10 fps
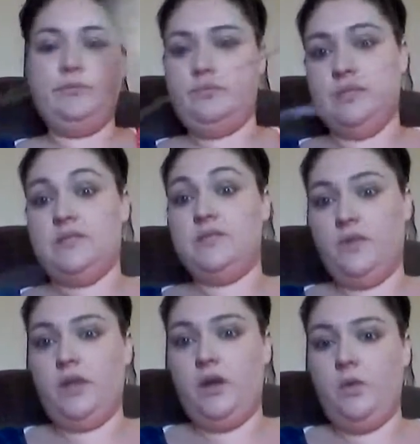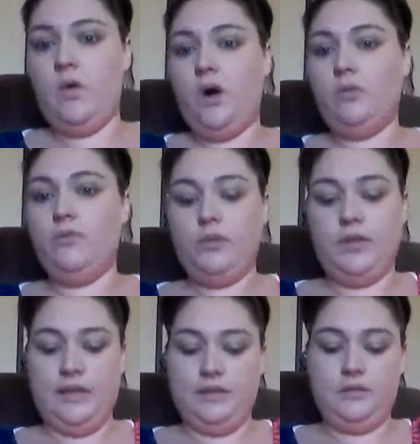this video will
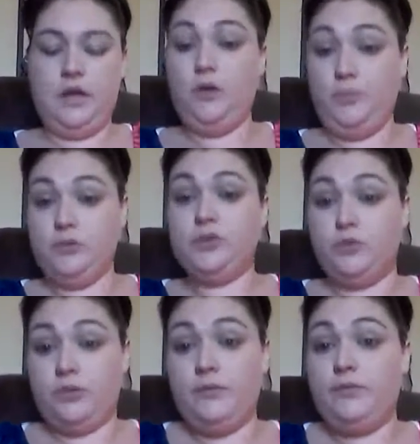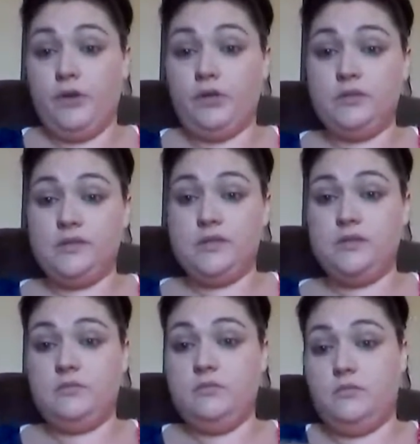hopefully help you to reference
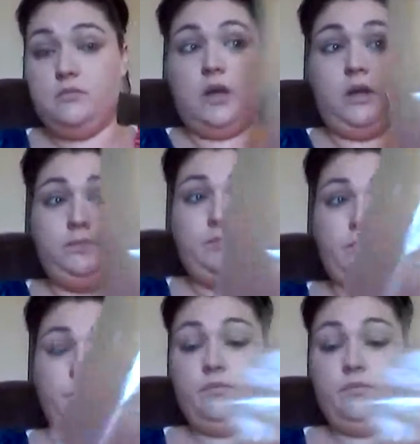the